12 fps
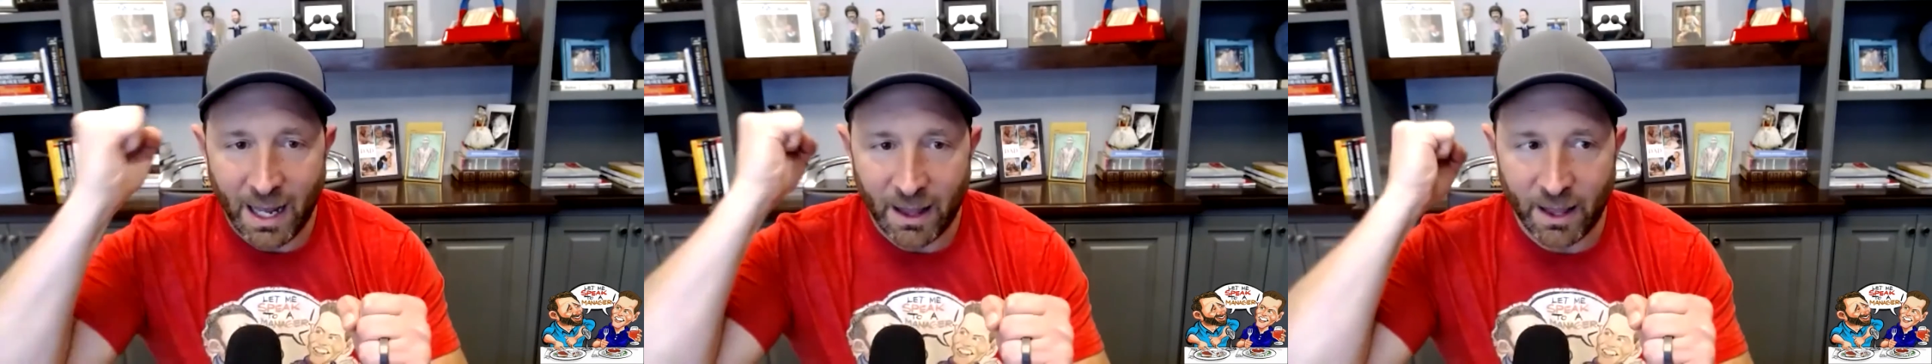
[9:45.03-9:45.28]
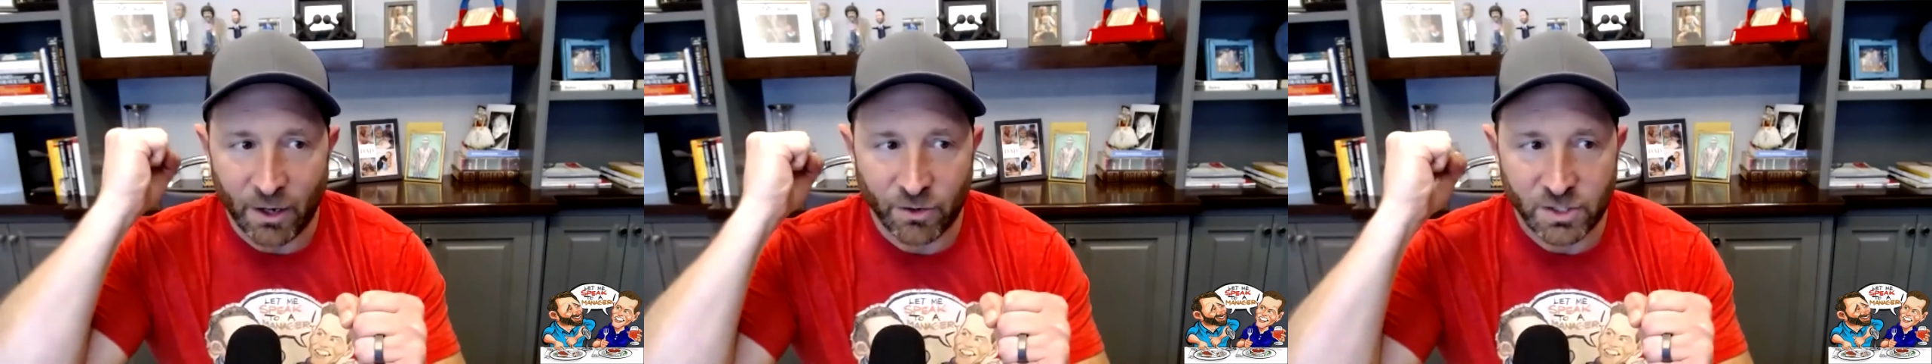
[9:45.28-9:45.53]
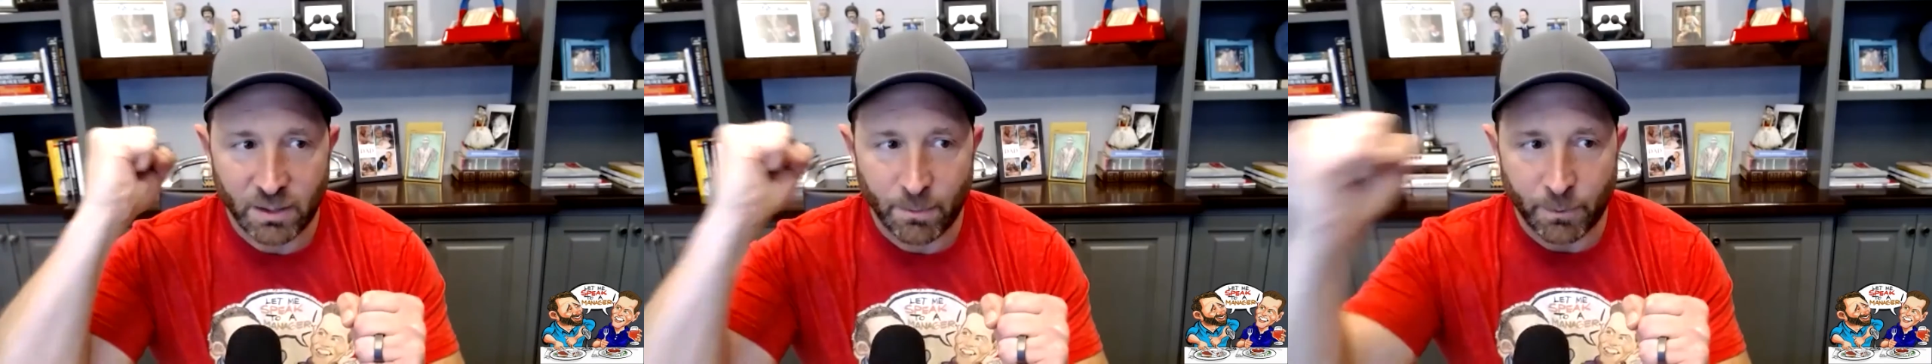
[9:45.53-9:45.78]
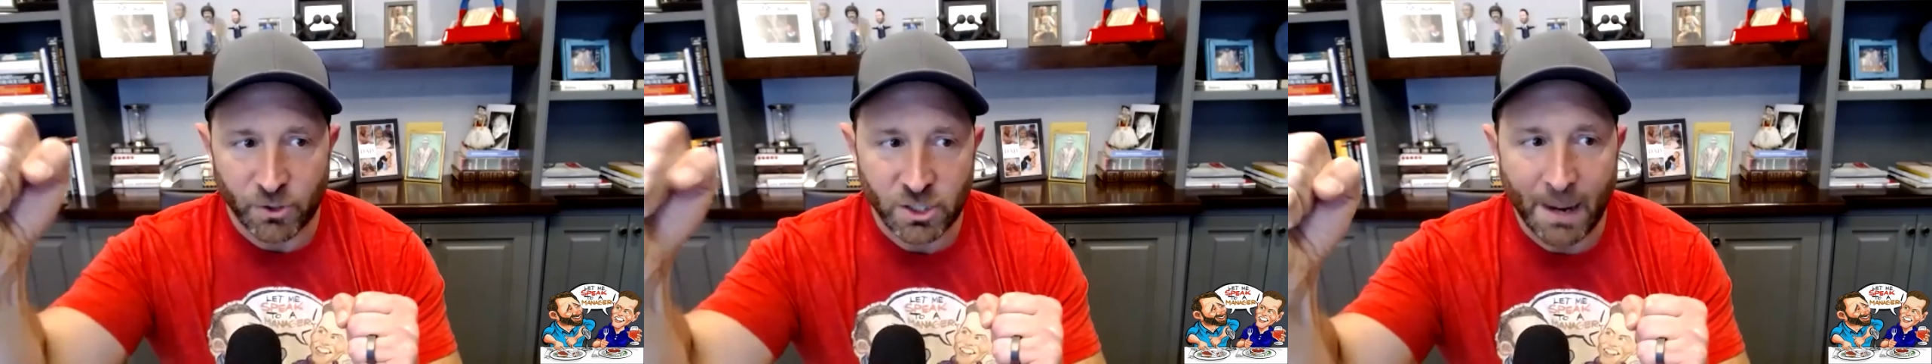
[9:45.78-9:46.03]
there's the
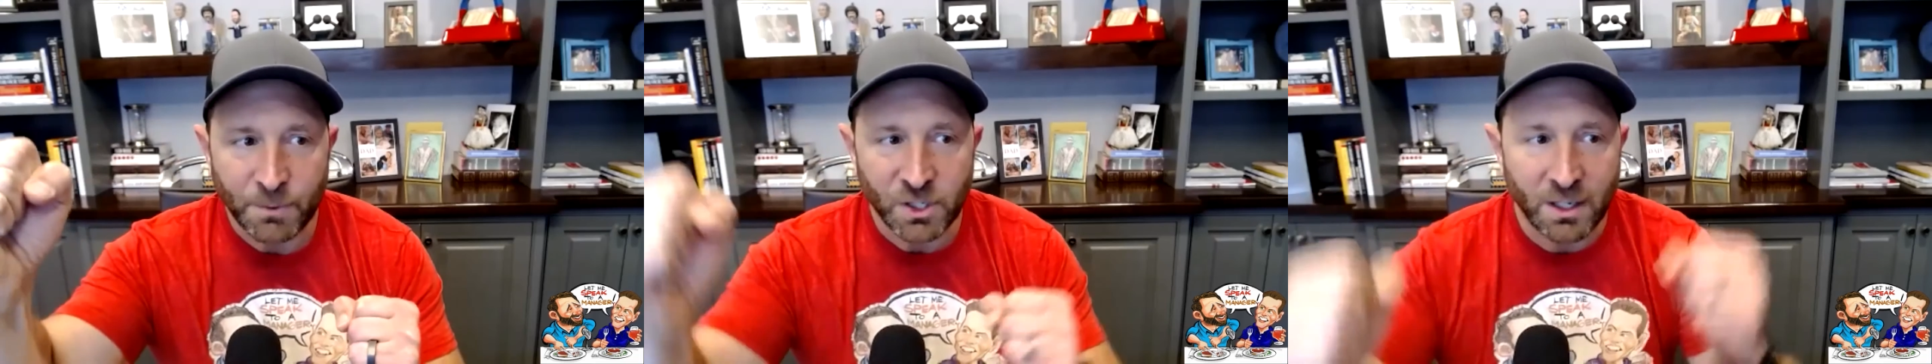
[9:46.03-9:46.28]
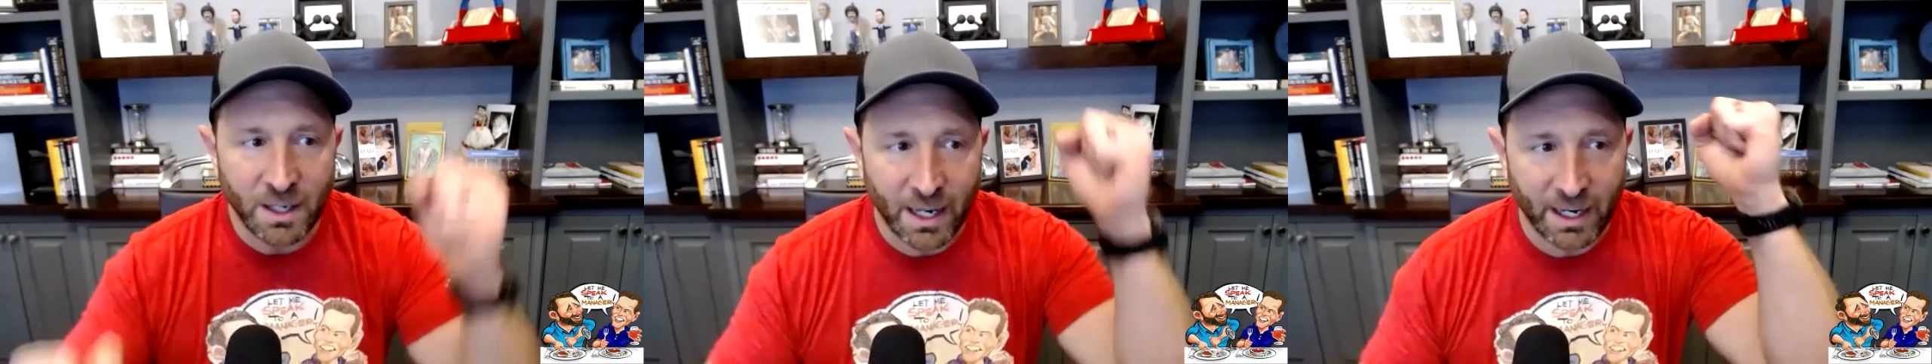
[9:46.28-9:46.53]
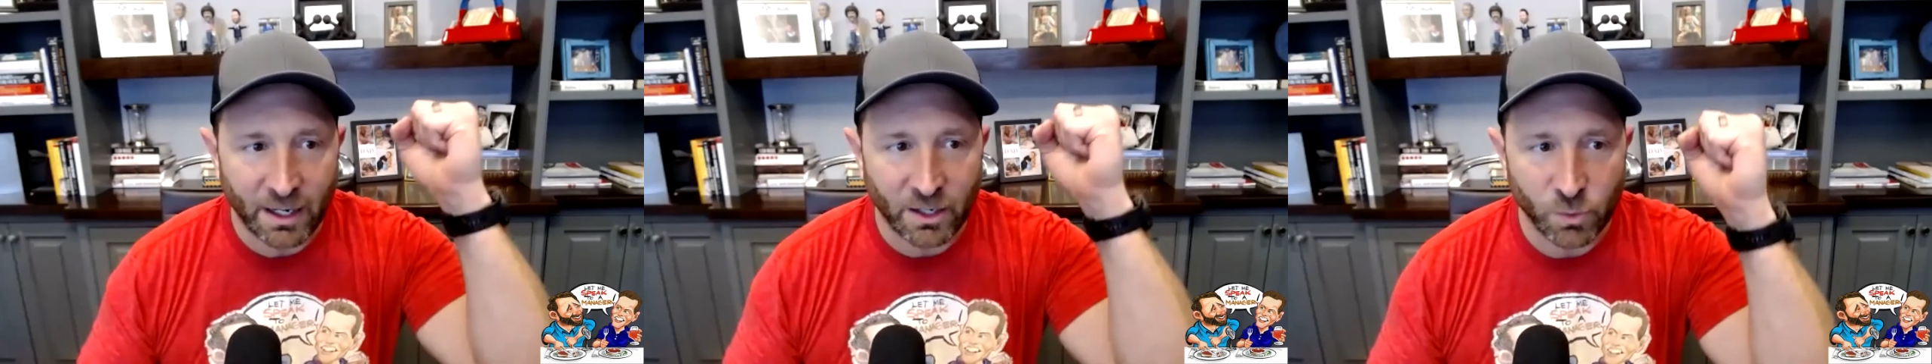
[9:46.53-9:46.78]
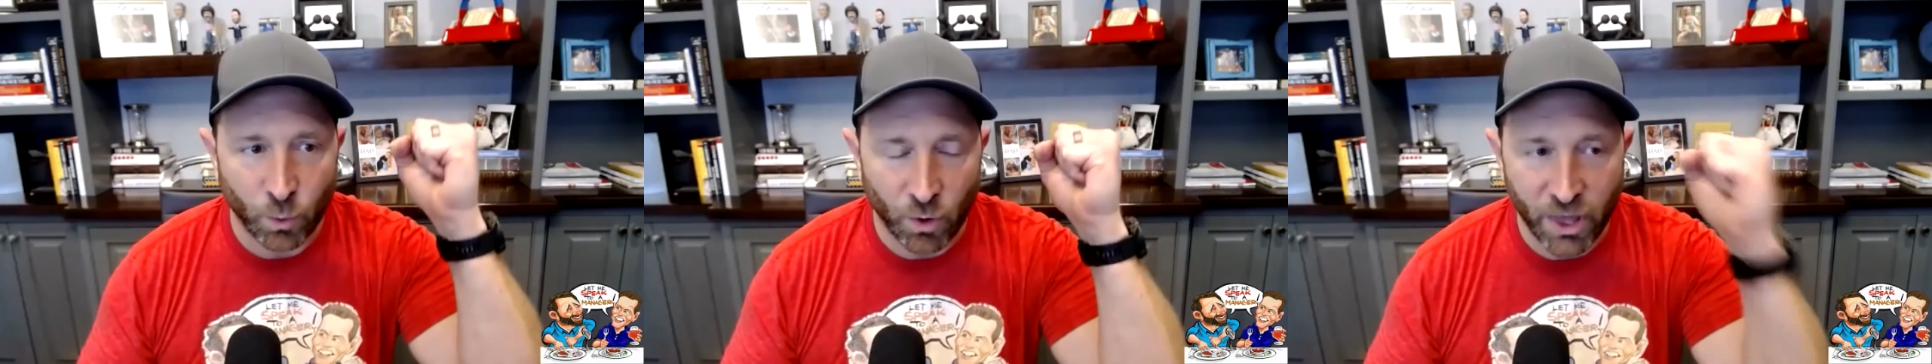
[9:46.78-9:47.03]
perception and
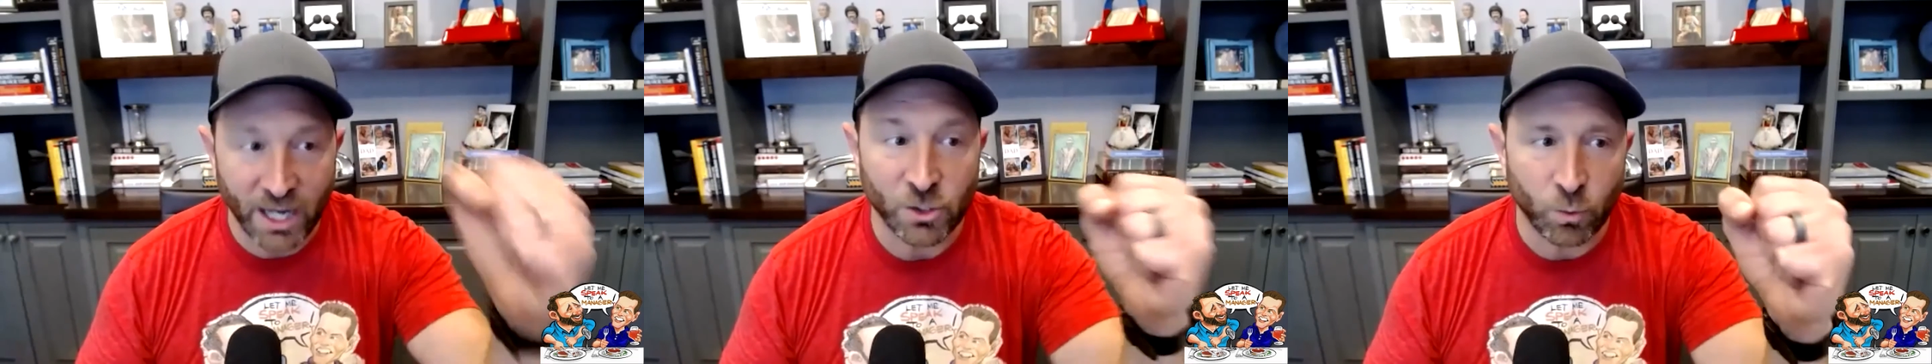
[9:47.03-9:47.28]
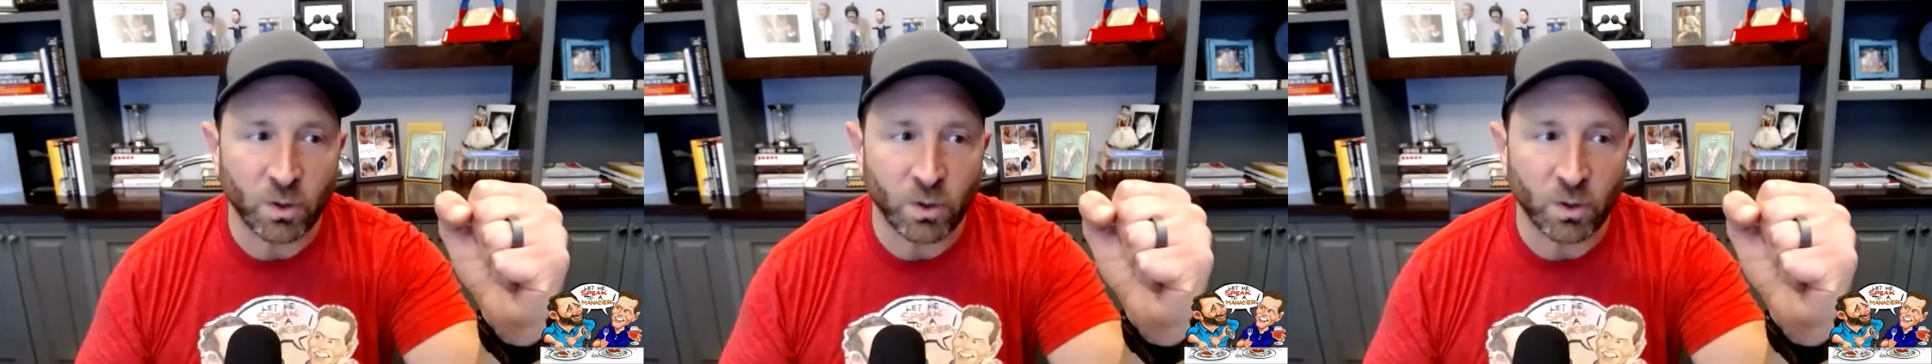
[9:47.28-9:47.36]
there's where things